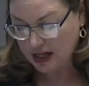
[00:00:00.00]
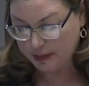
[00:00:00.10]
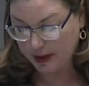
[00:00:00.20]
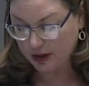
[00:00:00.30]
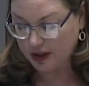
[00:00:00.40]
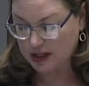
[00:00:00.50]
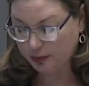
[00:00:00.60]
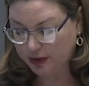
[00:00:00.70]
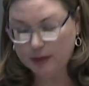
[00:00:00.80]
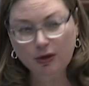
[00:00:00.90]
Speaker, does the
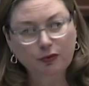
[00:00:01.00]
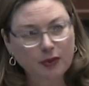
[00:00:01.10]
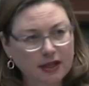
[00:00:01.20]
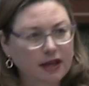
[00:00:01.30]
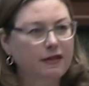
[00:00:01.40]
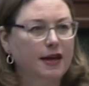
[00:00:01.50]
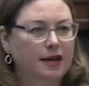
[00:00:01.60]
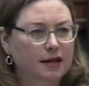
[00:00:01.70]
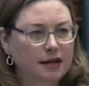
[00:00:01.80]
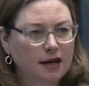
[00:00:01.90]
Premier really
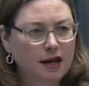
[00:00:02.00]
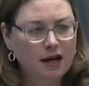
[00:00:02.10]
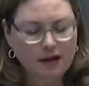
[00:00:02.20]
think